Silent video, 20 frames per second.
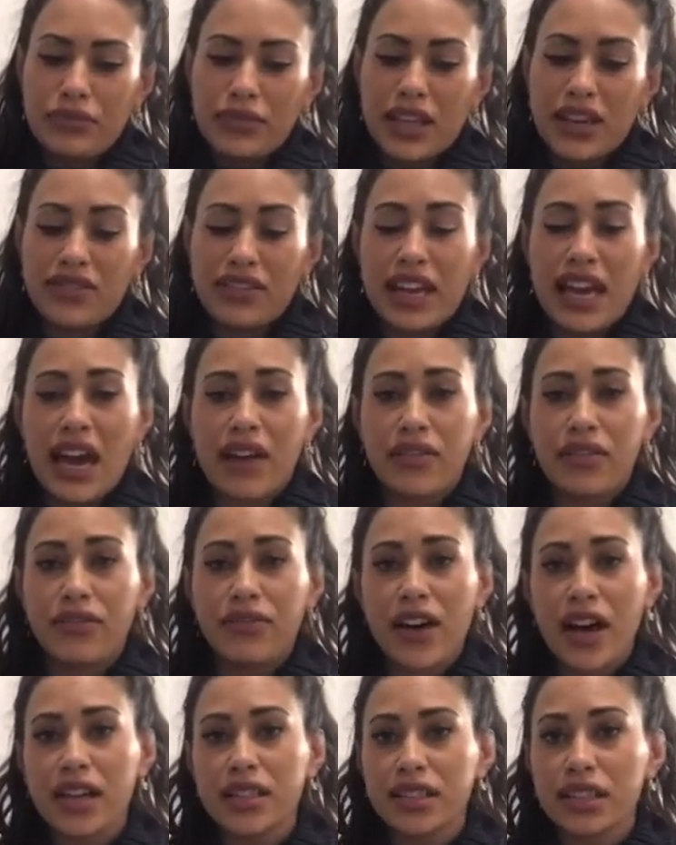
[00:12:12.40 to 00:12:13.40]
if they have a
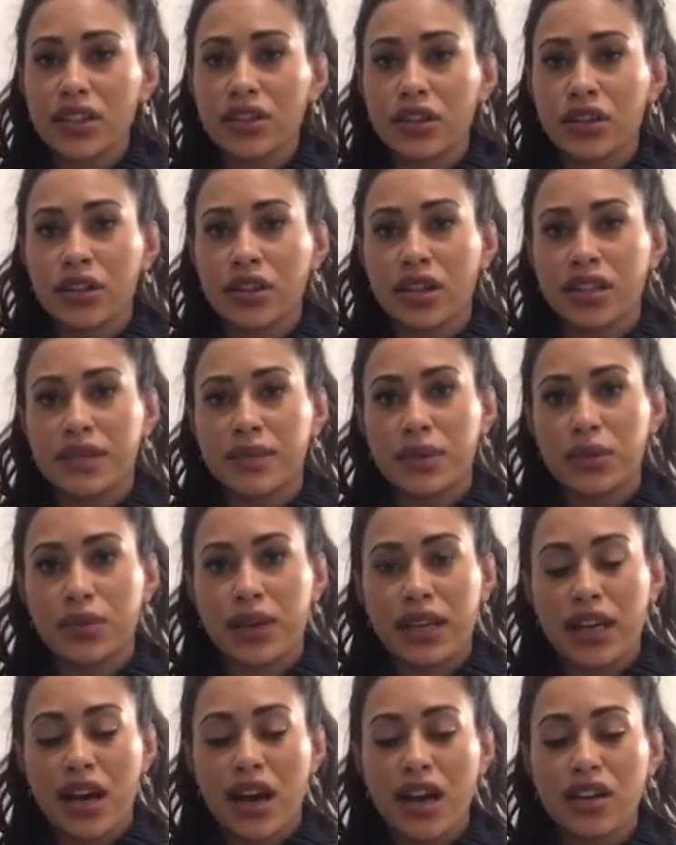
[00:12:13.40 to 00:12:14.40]
fasting glucose
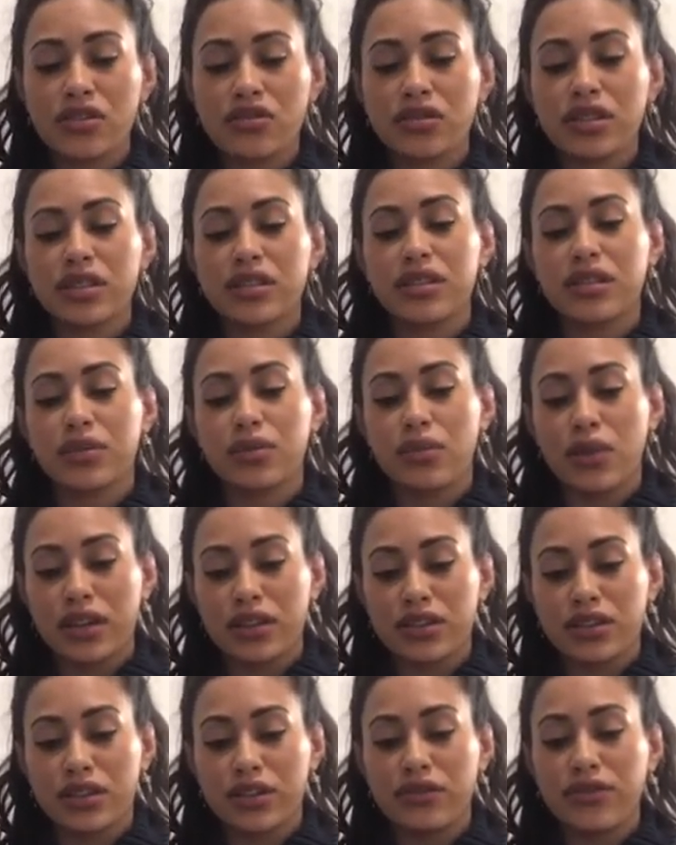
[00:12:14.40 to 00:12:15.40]
between 100 to
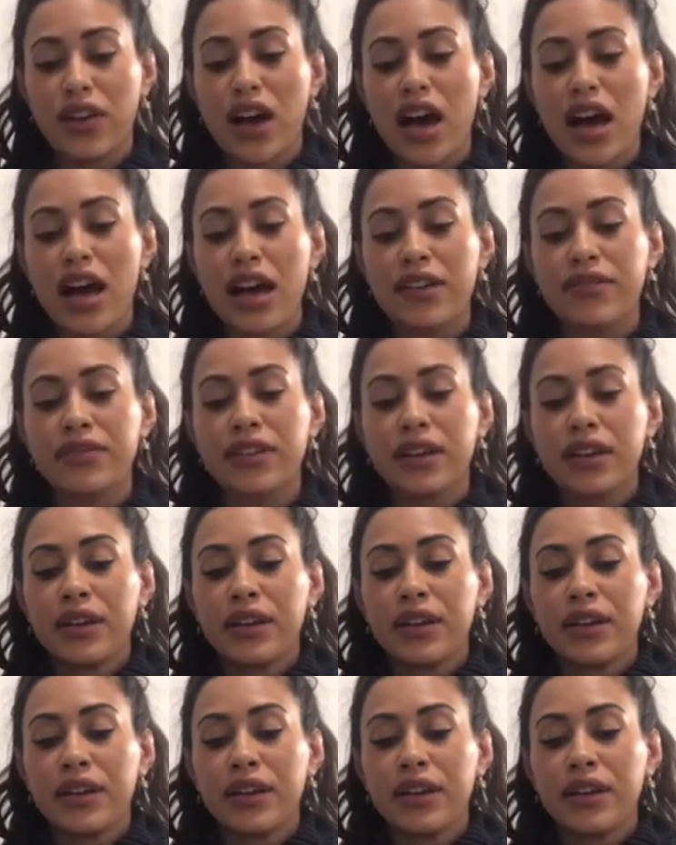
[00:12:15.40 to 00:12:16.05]
125,